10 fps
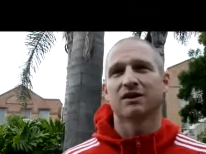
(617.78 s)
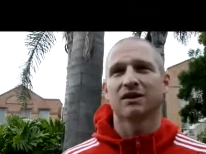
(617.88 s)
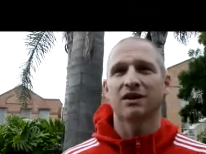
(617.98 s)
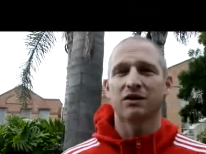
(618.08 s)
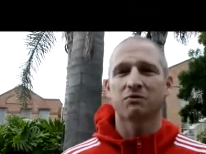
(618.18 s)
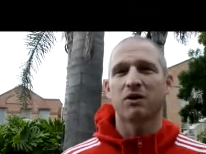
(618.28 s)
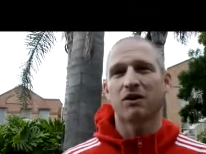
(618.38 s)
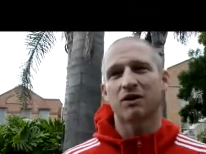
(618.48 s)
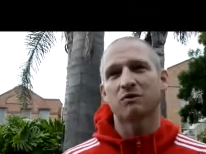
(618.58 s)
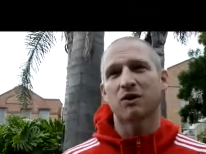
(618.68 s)
It is
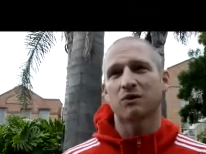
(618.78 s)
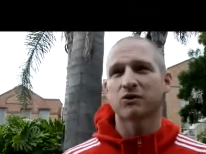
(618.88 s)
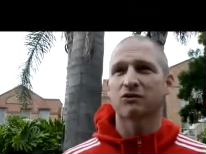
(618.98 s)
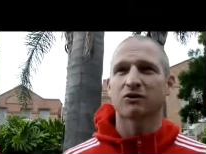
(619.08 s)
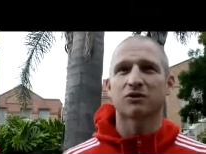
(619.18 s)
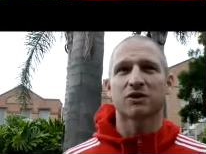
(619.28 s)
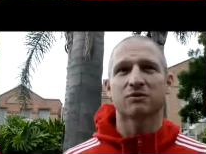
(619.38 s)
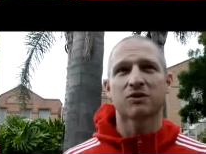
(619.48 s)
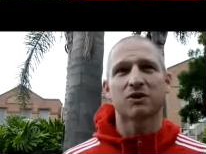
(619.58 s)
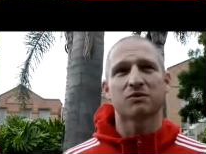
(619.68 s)
partly why we struggle
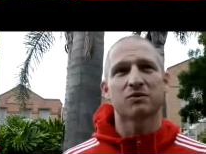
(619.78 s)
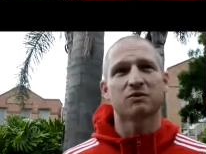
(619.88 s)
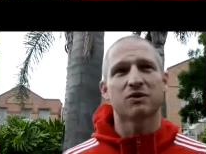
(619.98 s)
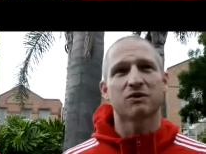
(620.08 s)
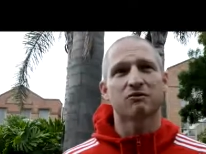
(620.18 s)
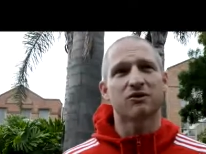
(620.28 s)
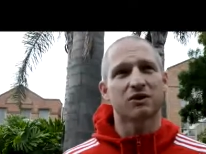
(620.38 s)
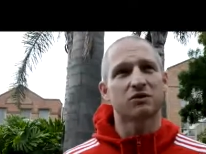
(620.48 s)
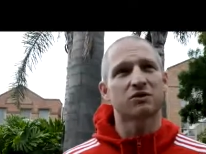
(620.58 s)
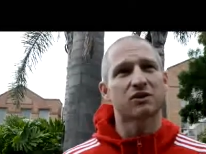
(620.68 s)
sometimes when the
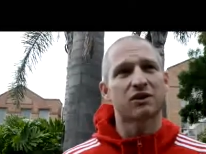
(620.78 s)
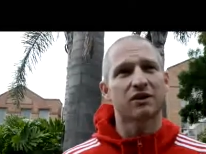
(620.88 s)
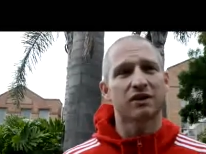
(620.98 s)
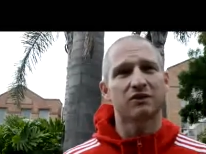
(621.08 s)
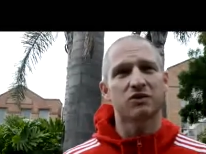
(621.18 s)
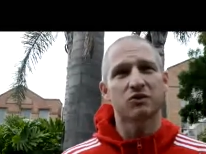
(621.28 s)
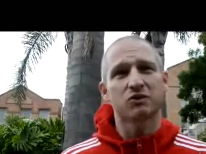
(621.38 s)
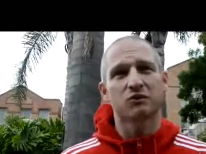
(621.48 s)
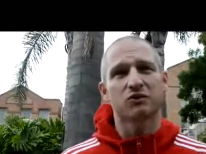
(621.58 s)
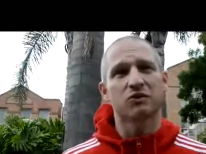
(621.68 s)
result's slightly
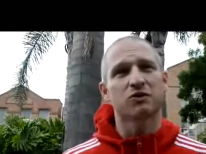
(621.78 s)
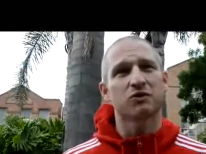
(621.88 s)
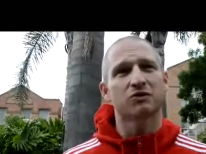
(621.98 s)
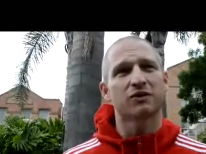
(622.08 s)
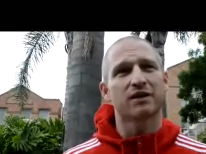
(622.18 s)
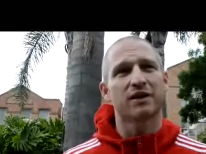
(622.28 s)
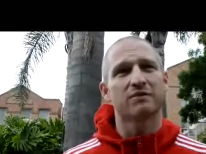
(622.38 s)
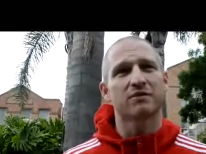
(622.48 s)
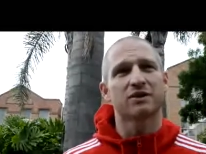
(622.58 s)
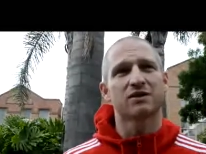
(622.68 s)
unusual through the course of a
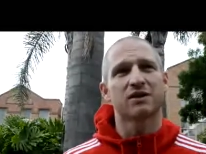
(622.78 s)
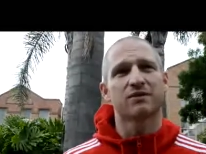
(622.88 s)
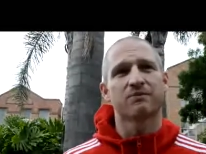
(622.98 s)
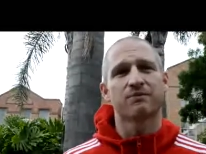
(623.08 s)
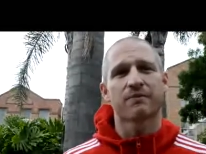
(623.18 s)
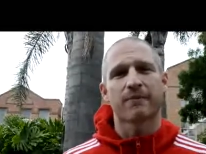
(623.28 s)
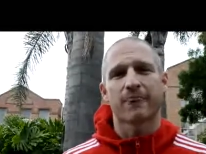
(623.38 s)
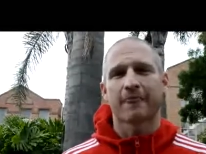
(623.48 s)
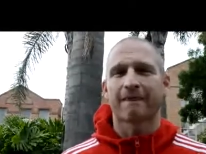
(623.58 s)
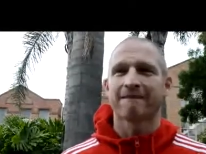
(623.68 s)
game, but um,
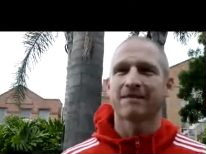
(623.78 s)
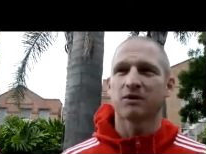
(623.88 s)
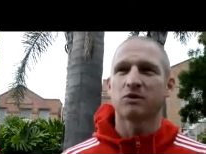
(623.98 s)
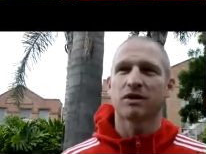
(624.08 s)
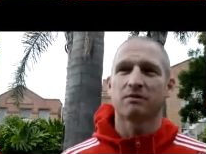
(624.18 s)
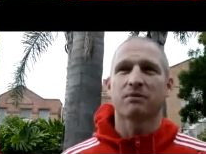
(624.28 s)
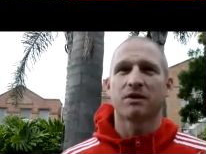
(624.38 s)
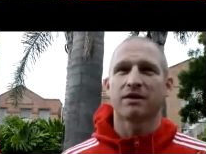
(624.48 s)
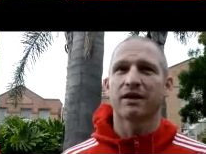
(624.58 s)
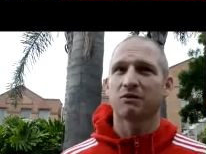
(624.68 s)
you know, we're led
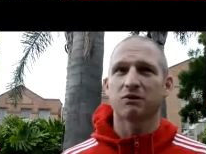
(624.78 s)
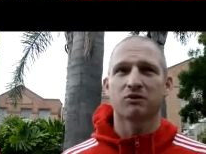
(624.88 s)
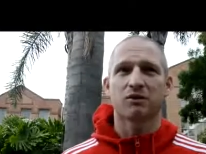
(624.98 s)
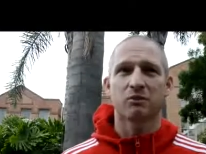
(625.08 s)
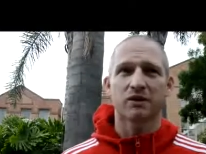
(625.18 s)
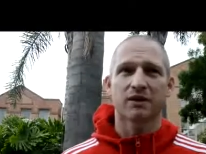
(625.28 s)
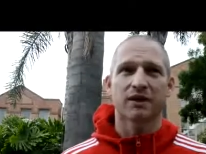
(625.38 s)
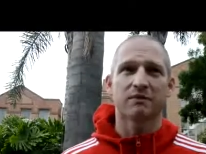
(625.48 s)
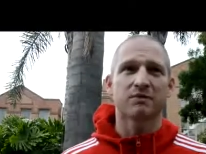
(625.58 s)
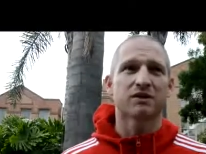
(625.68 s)
by that. We try and win
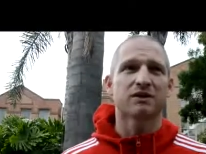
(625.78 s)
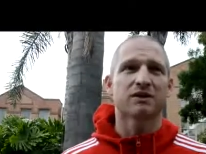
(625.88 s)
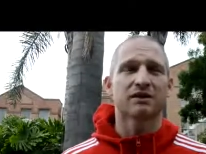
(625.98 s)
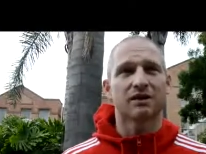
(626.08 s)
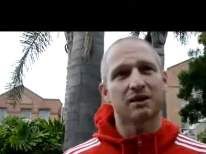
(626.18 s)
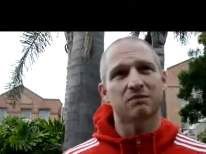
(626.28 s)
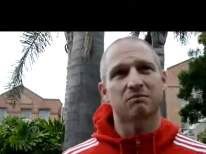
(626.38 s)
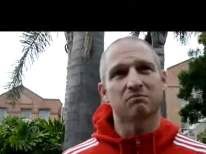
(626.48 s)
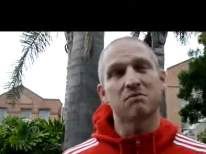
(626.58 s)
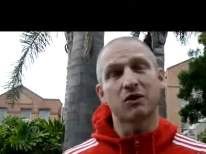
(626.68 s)
games, and that
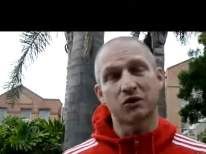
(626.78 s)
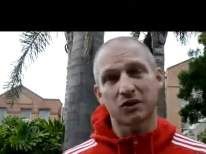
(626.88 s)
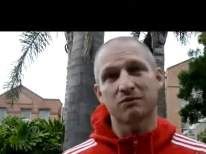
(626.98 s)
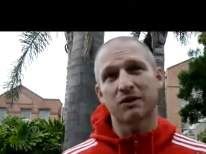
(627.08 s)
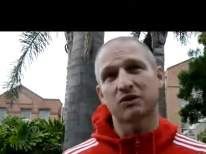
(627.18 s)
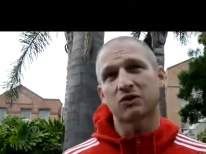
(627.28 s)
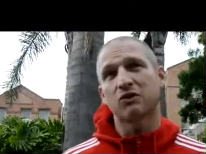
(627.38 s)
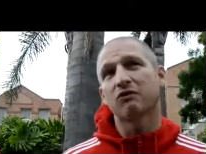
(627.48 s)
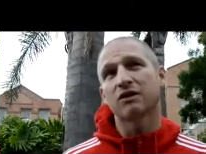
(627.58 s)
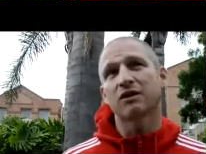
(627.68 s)
uh, mostly means
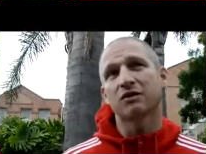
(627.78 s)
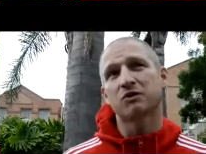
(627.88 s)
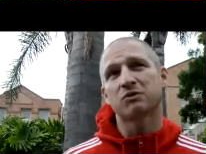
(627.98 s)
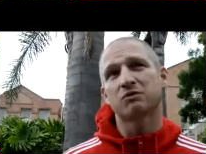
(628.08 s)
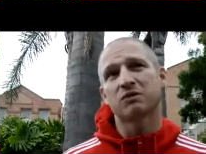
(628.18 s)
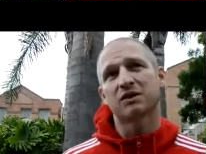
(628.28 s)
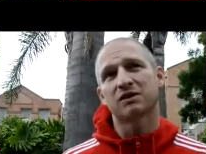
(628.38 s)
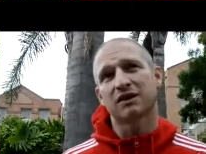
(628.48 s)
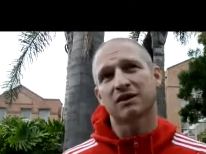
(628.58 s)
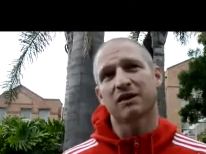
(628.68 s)
scoring goals with a
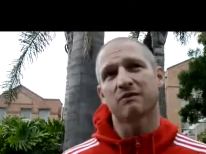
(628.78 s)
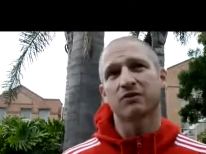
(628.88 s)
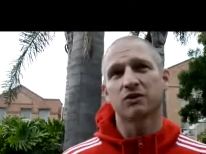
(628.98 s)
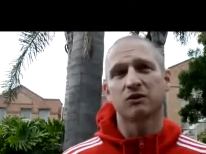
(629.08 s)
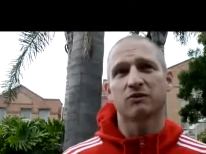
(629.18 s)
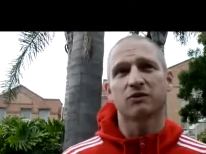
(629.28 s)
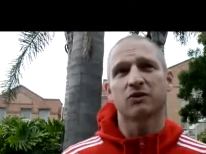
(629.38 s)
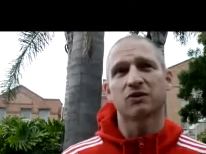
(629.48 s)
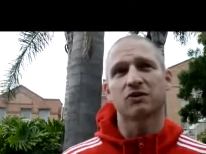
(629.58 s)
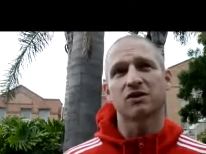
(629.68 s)
second emphasis of
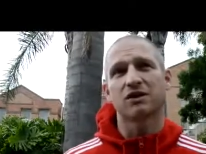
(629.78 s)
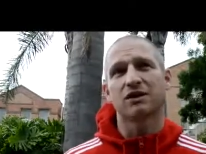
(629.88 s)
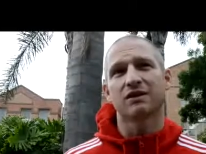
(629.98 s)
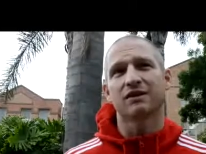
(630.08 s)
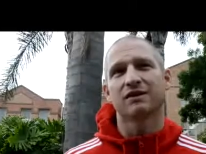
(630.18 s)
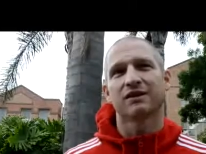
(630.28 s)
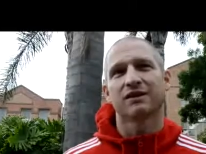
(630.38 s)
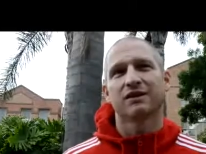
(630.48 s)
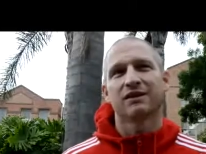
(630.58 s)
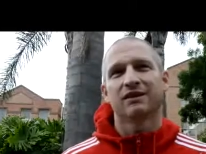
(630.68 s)
not conceding.
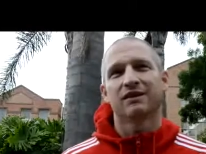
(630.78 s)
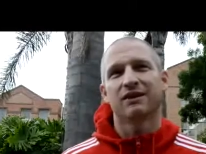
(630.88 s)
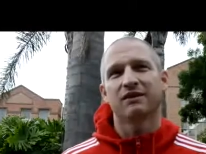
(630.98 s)
Yes.